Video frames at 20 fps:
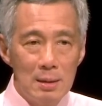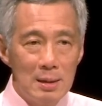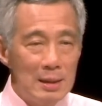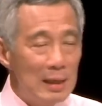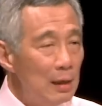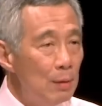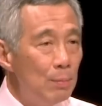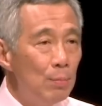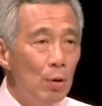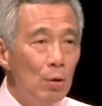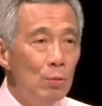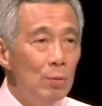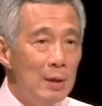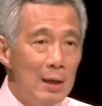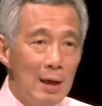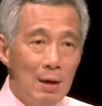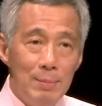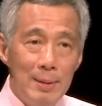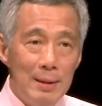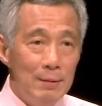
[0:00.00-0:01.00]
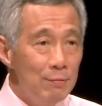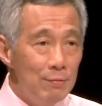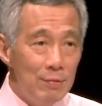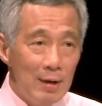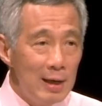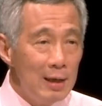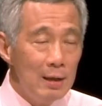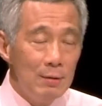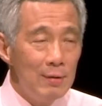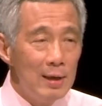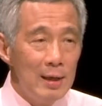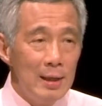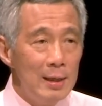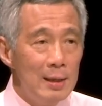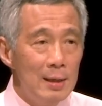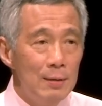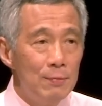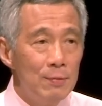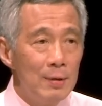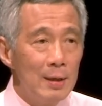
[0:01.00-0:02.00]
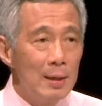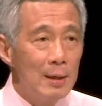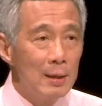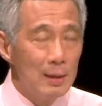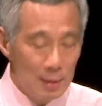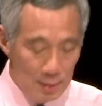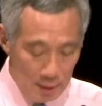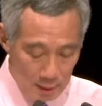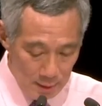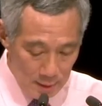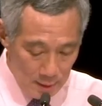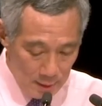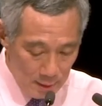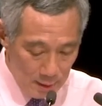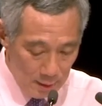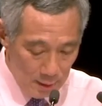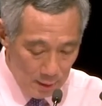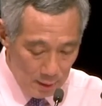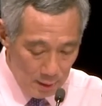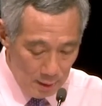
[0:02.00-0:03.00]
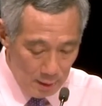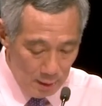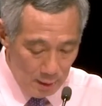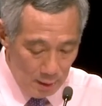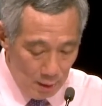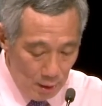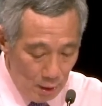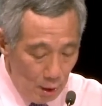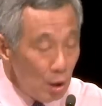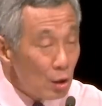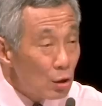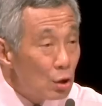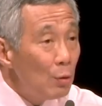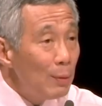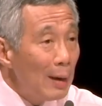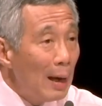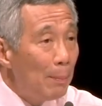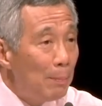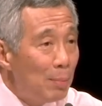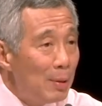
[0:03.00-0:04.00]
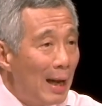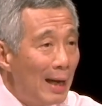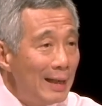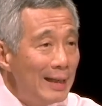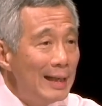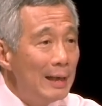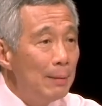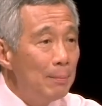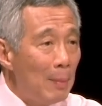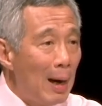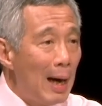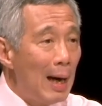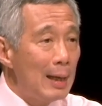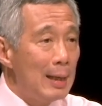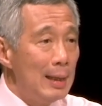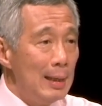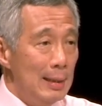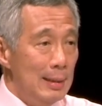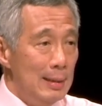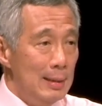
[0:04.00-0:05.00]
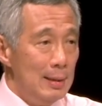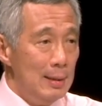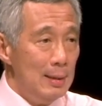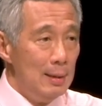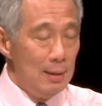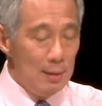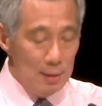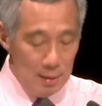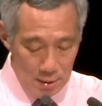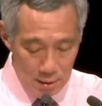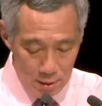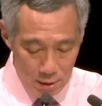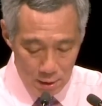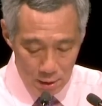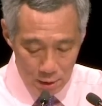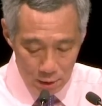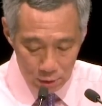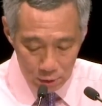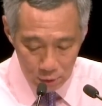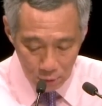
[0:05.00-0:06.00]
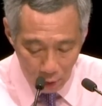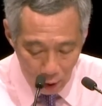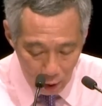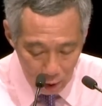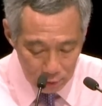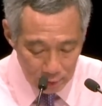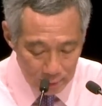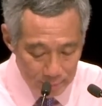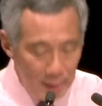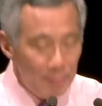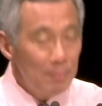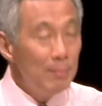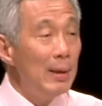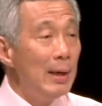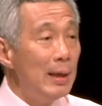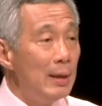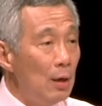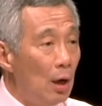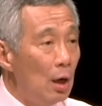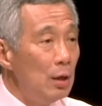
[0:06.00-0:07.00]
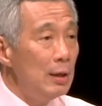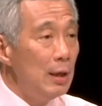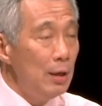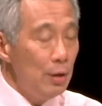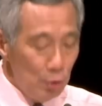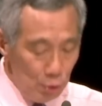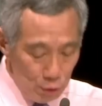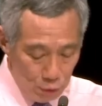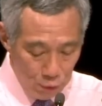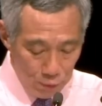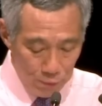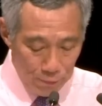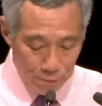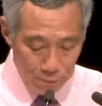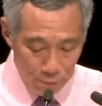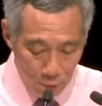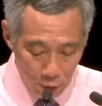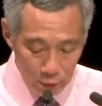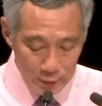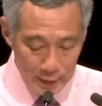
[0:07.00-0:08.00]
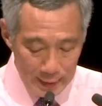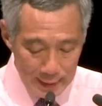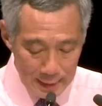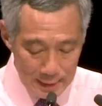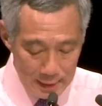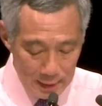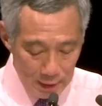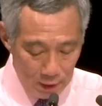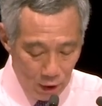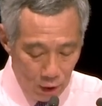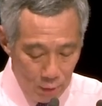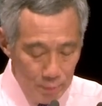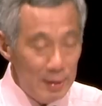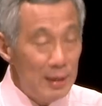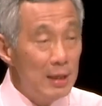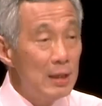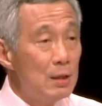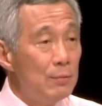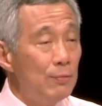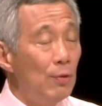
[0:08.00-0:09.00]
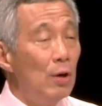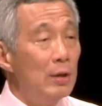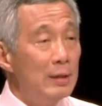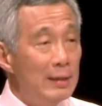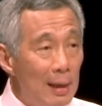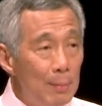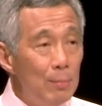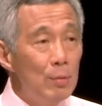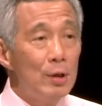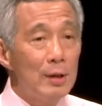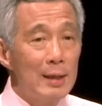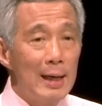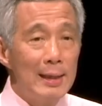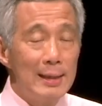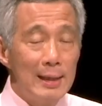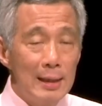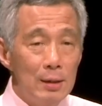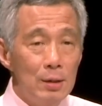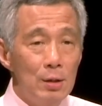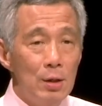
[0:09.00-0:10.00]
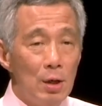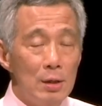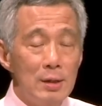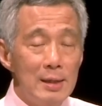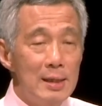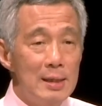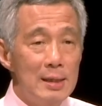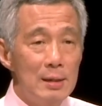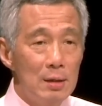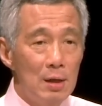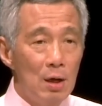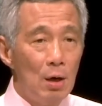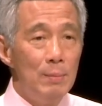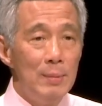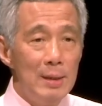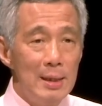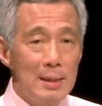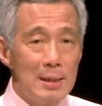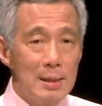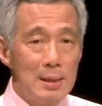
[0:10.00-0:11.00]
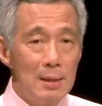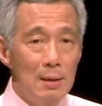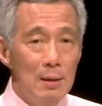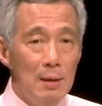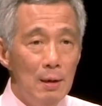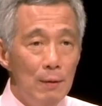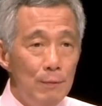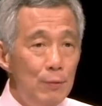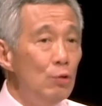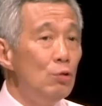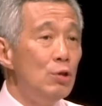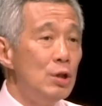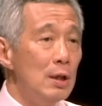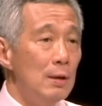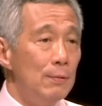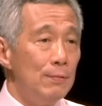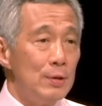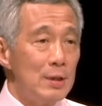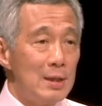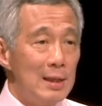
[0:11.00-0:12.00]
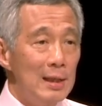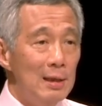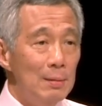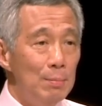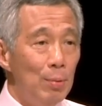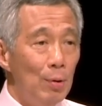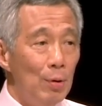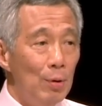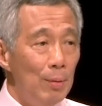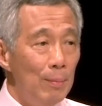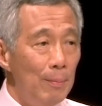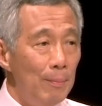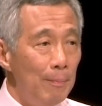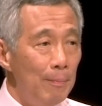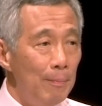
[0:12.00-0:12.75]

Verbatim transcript: Singapore would have been very, very different. So we are planning a marker to remember and honor those who fought against the communists for a democratic, non-communist future for Singapore.